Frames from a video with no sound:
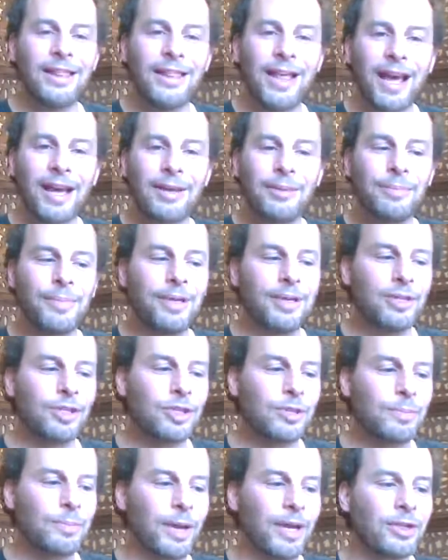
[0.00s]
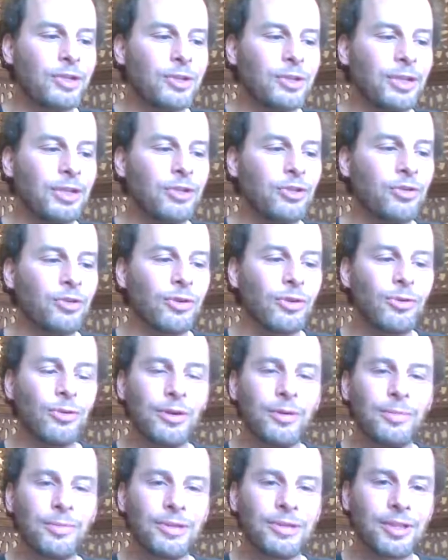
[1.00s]
That can be especially
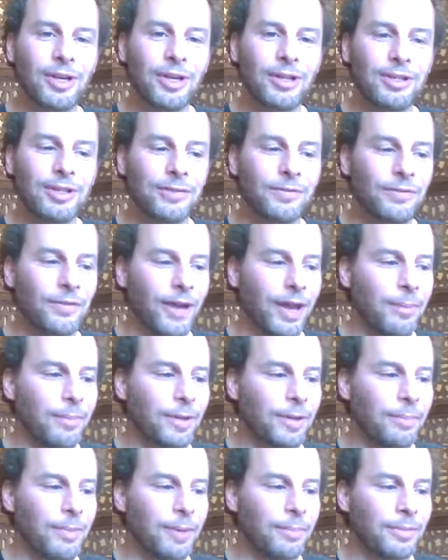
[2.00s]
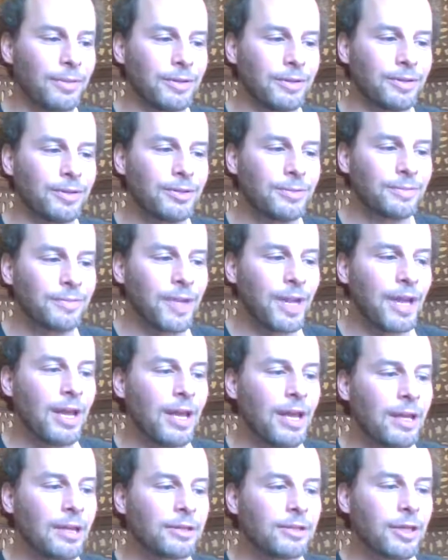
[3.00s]
true in massaging family members.
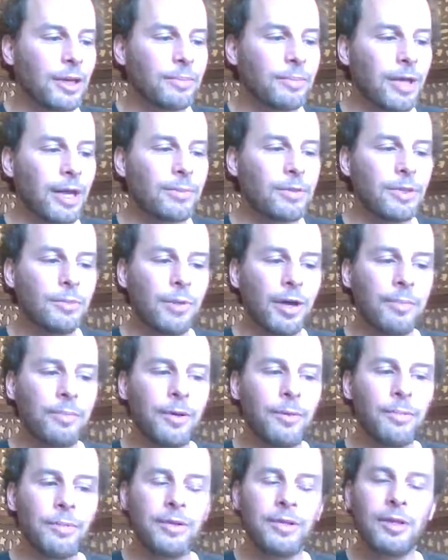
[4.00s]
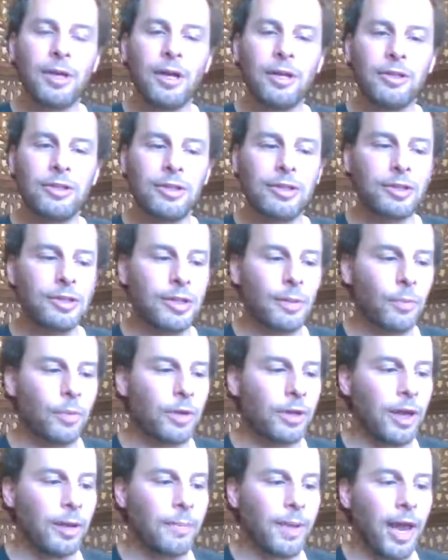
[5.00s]
Sometimes it might be massaging
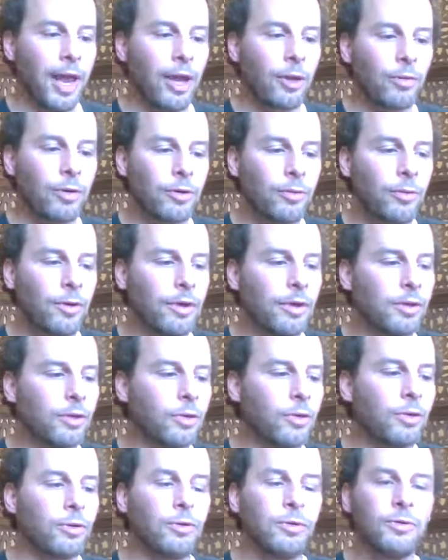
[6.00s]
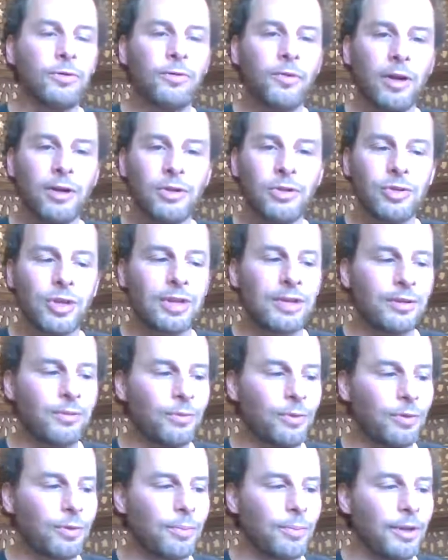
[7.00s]
someone I'm angry with or who's
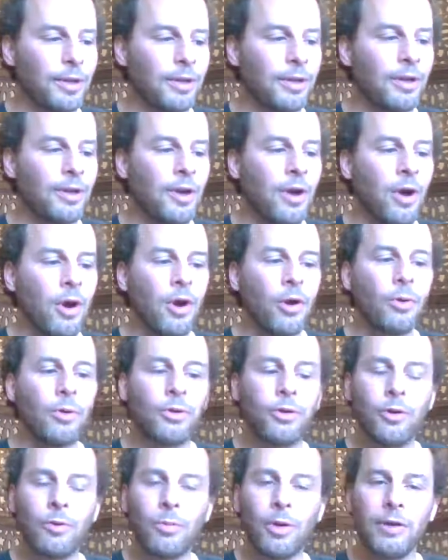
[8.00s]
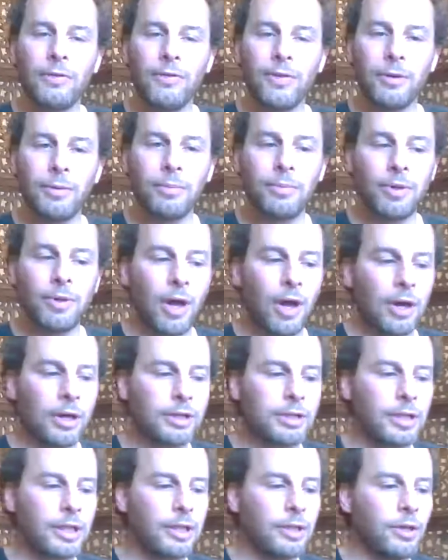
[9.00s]
frustrated with me or with whom I feel
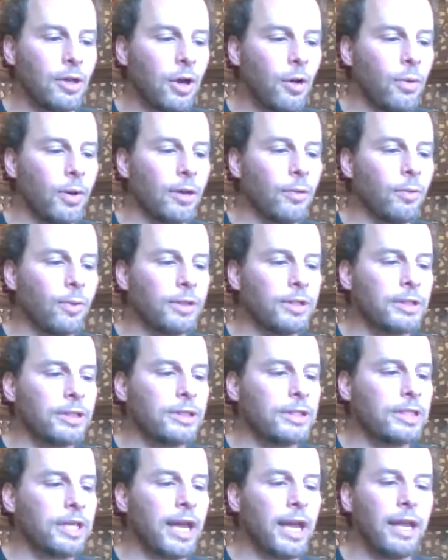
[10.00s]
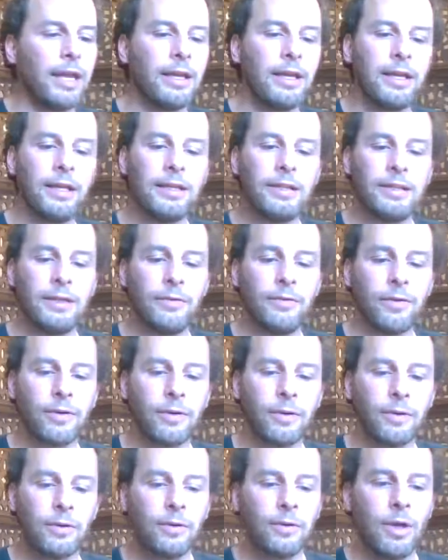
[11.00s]
blocked in knowing what to say in
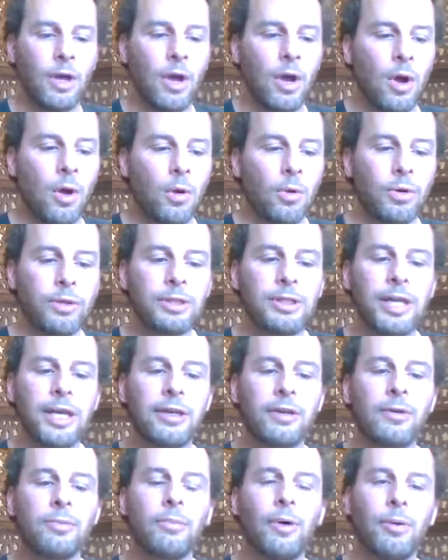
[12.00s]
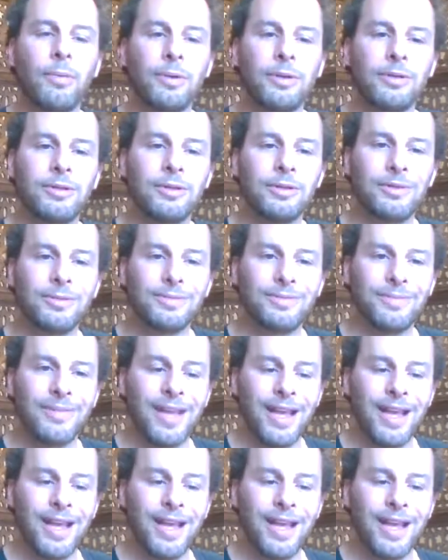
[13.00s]
difficult or tender moments.